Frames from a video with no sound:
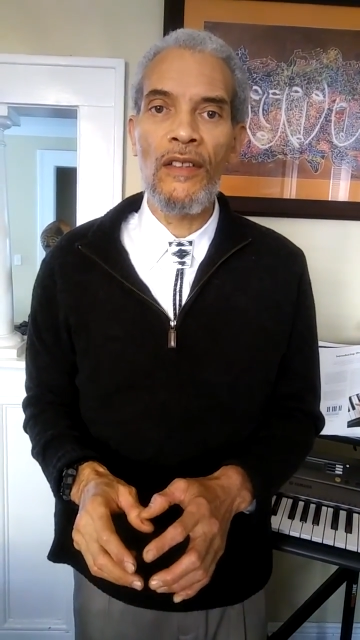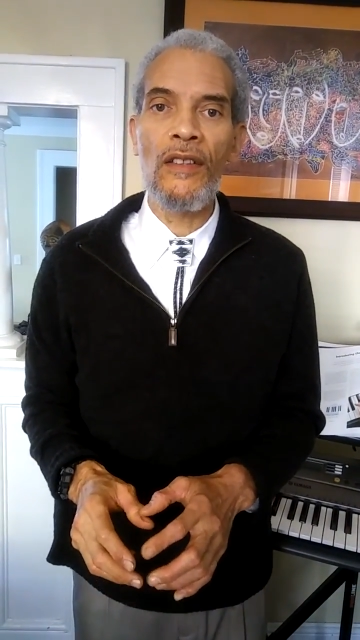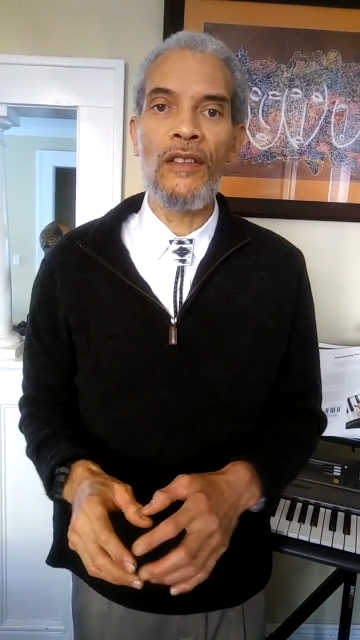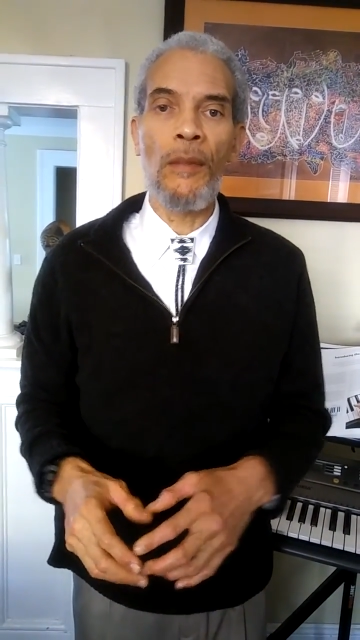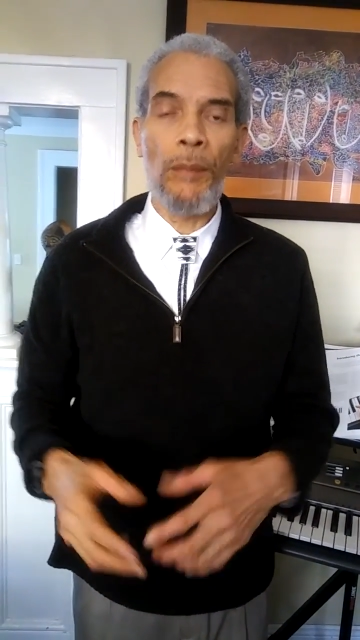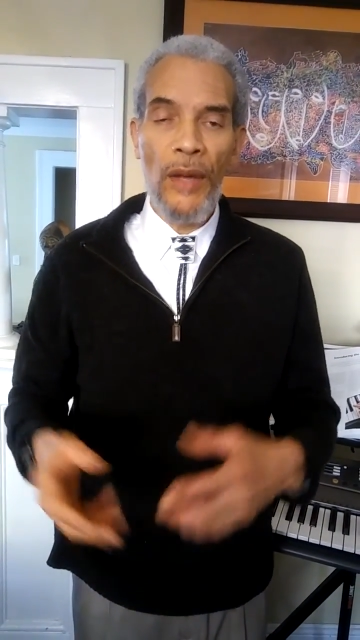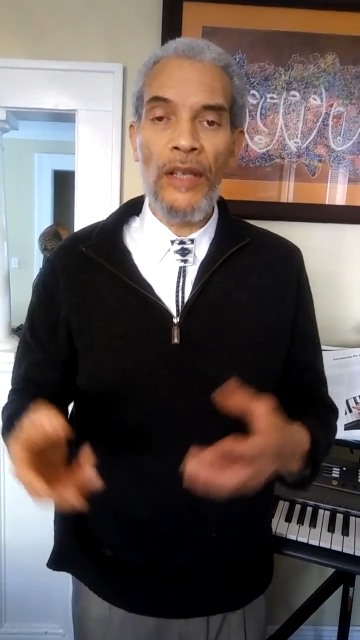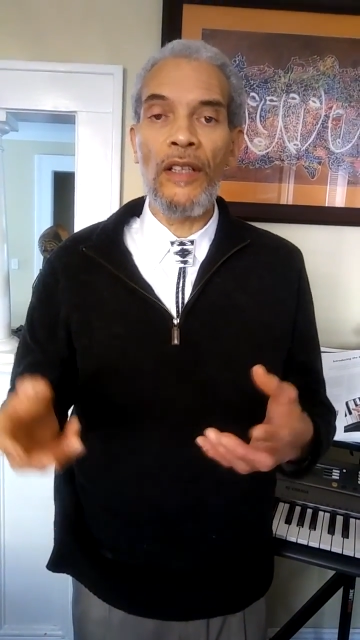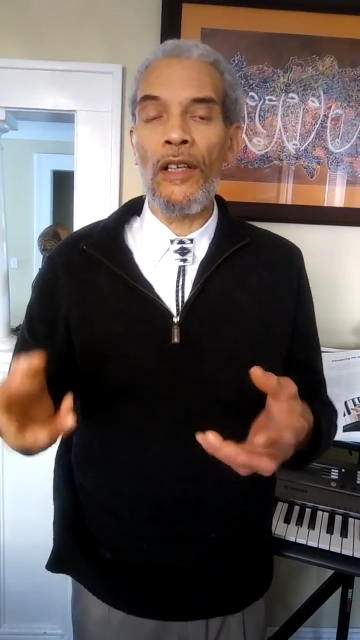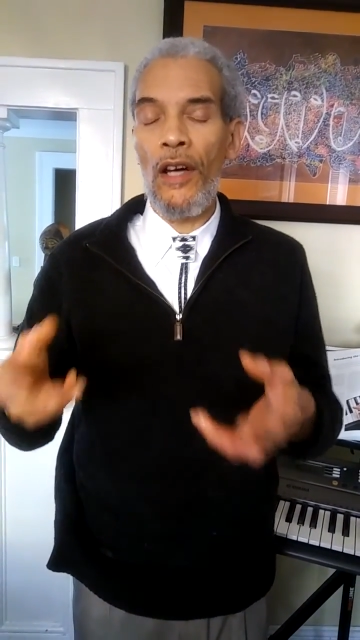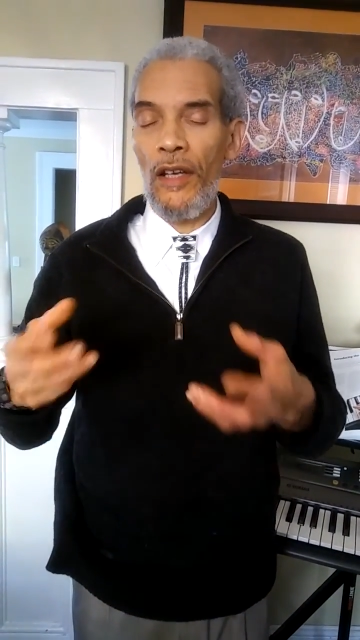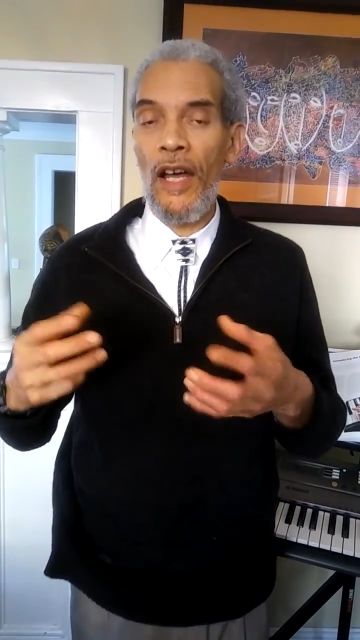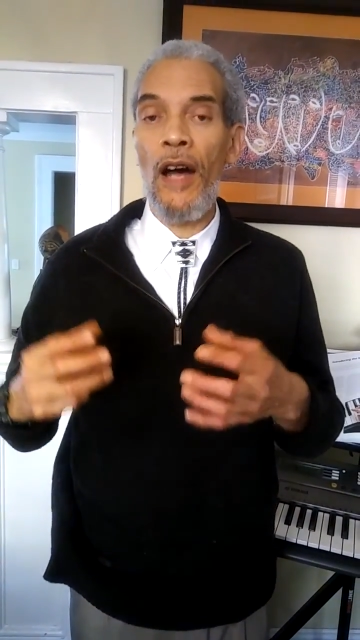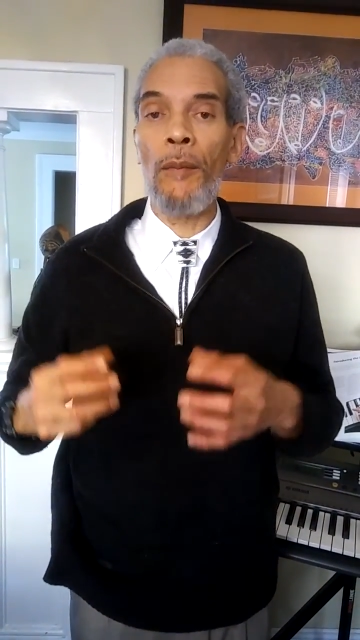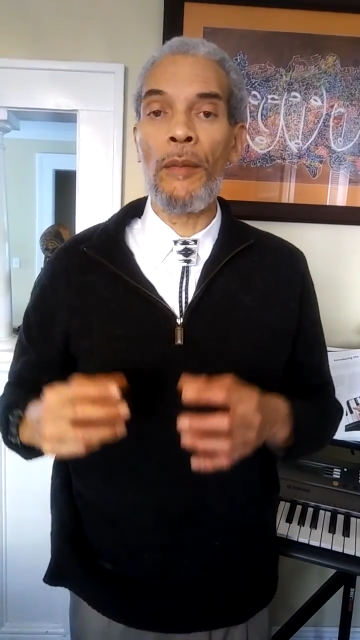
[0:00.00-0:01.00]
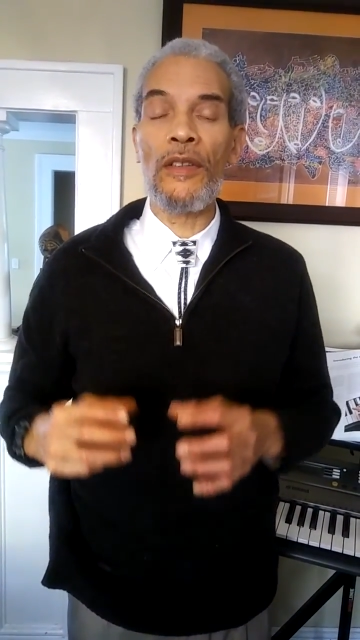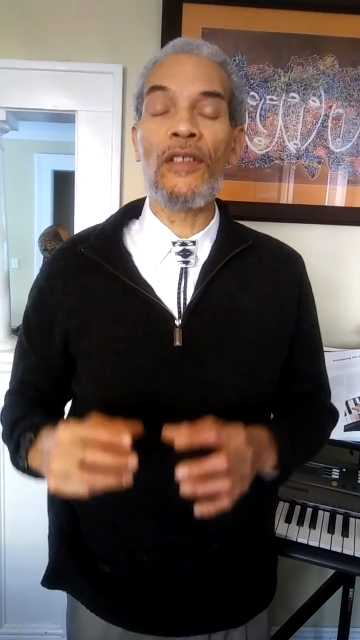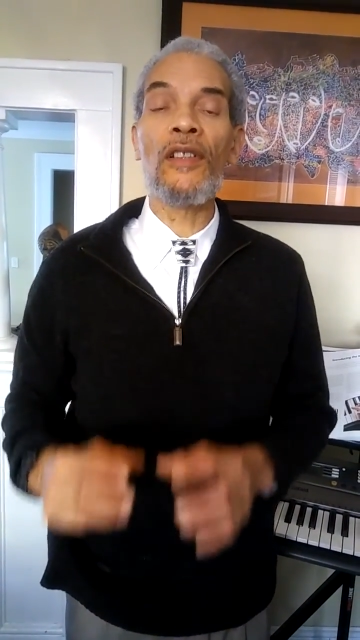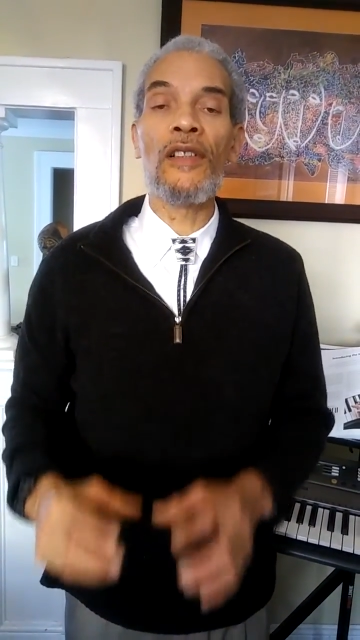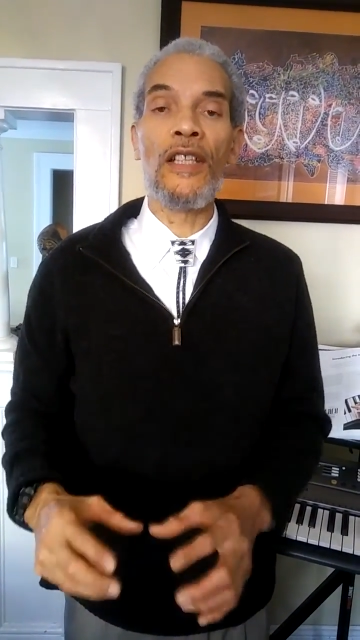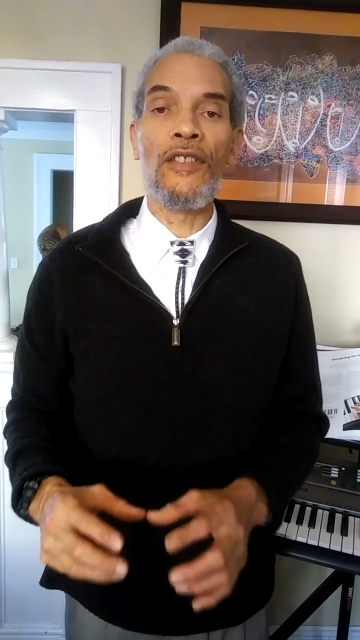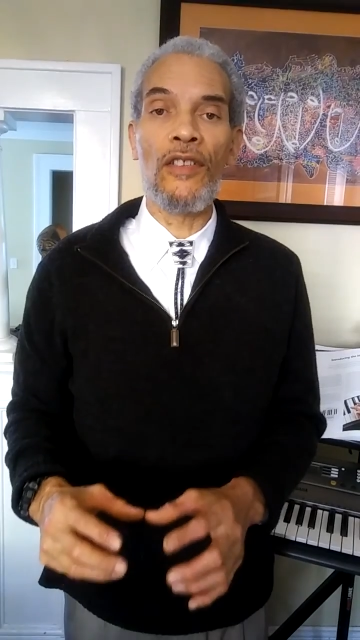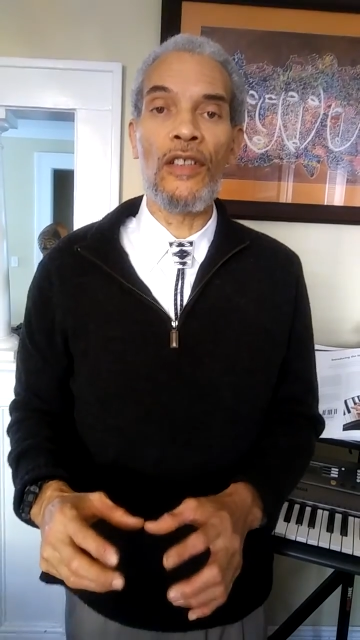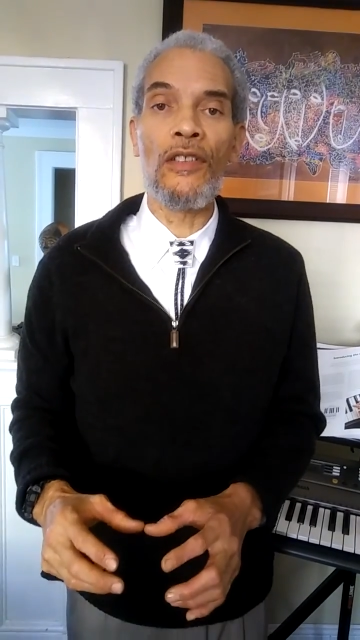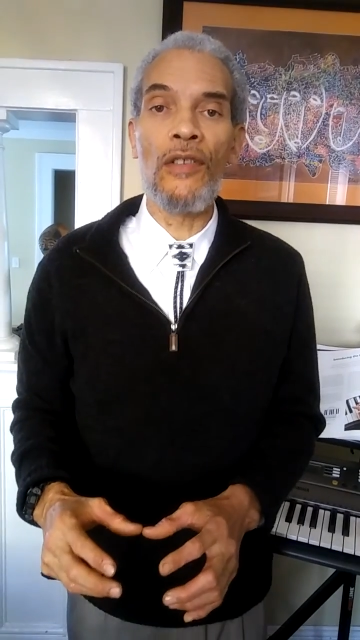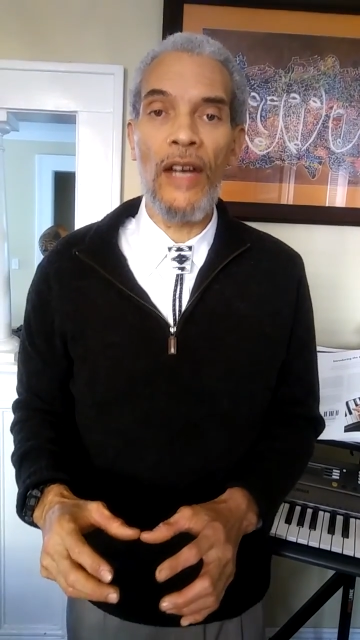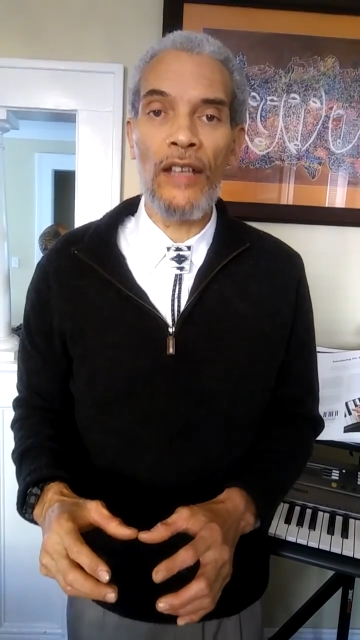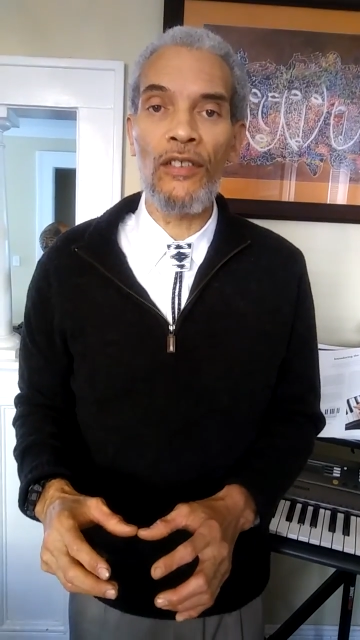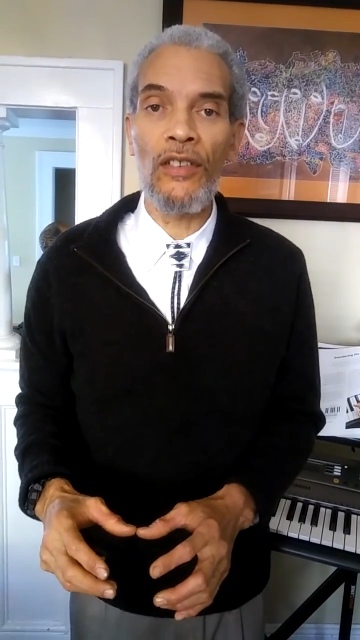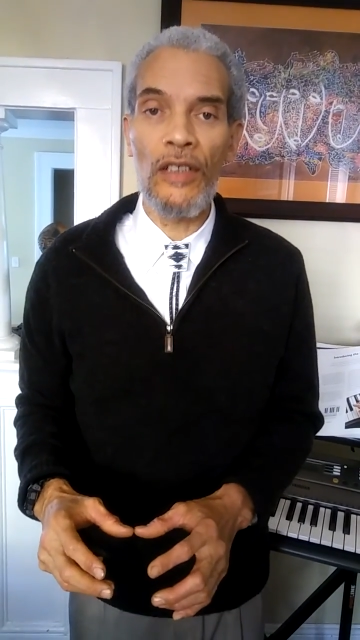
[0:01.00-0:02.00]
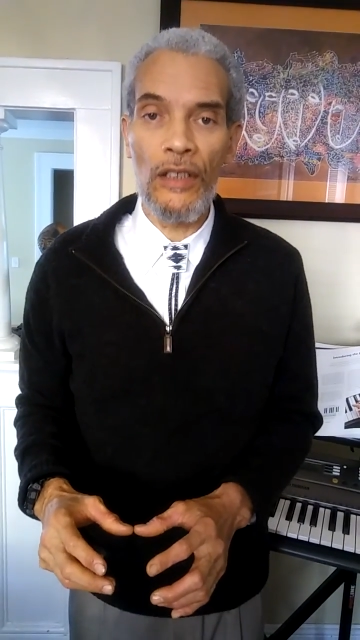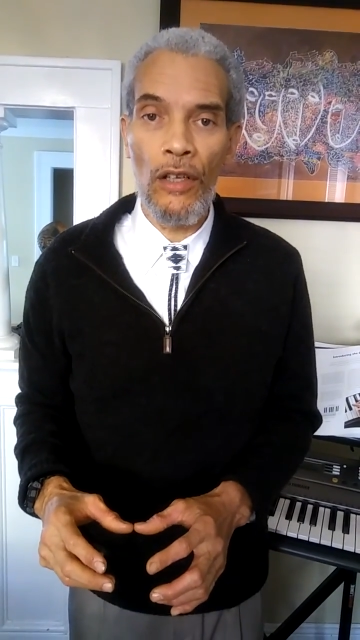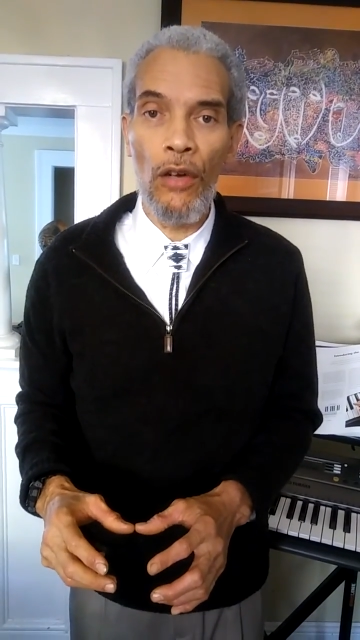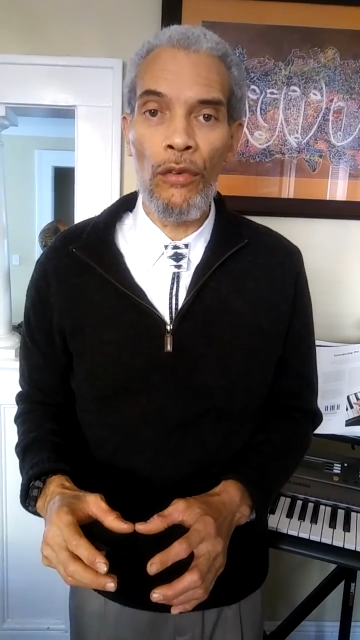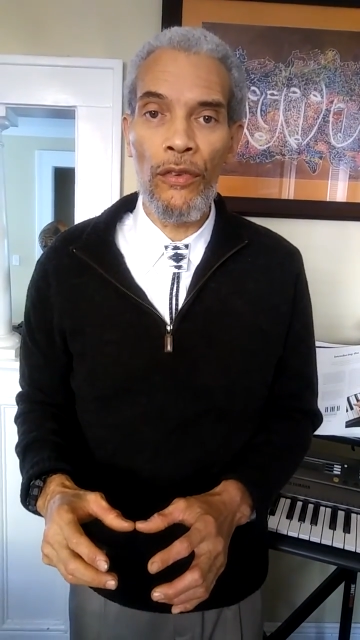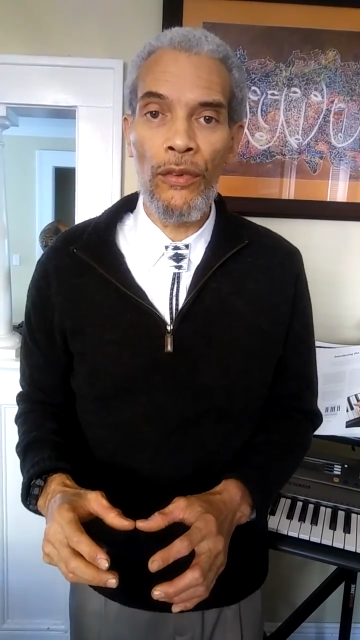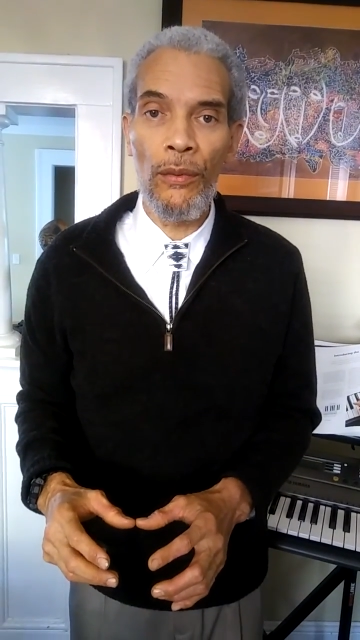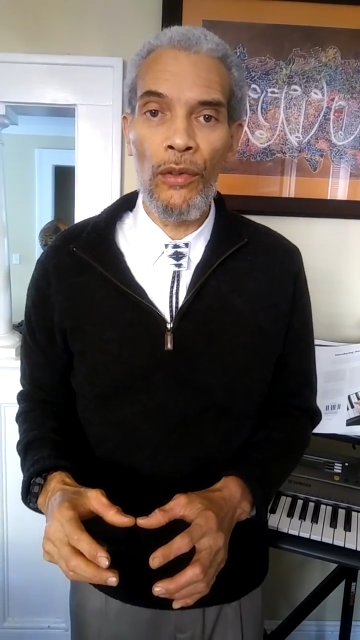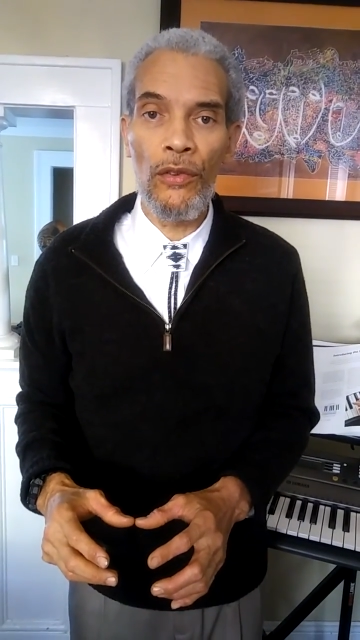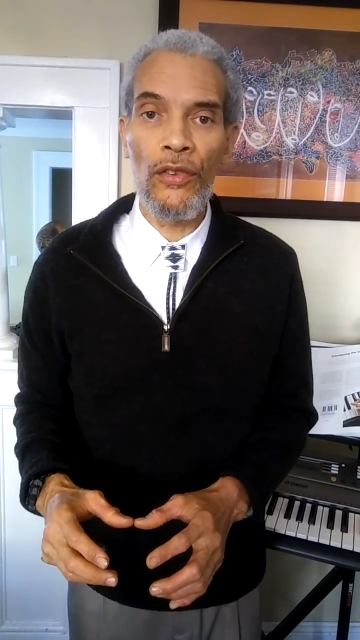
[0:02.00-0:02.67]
depending on how much cleansing you actually go through.